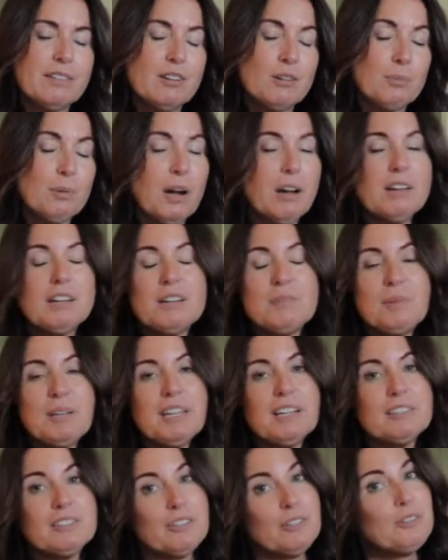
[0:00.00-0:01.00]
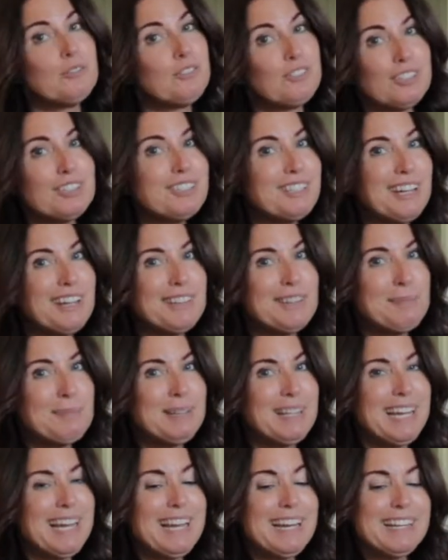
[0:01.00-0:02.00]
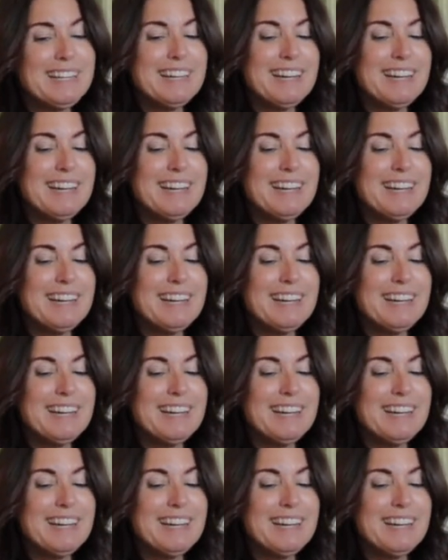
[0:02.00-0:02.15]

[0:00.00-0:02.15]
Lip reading: it'll probably be a little chilly on the plane,